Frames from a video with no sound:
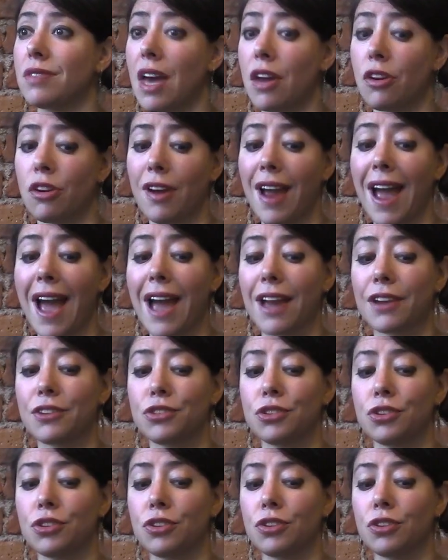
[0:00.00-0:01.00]
that are
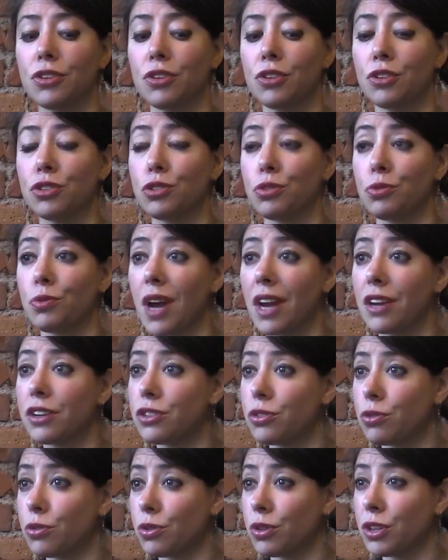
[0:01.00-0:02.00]
actor or
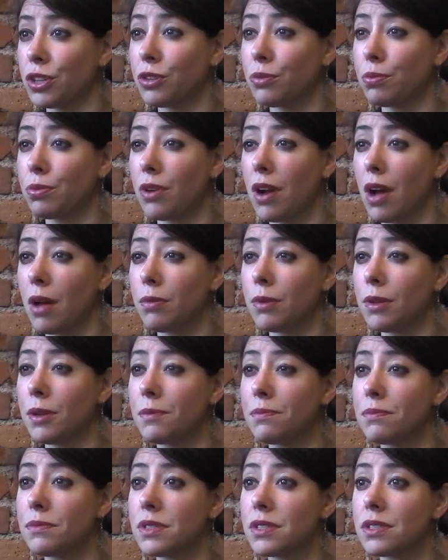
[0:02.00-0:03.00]
directorial
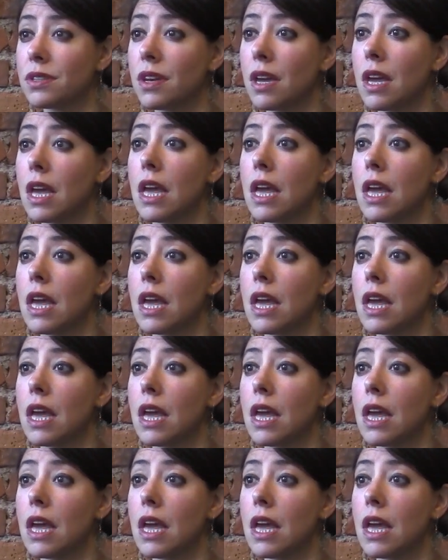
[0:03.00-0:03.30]
problems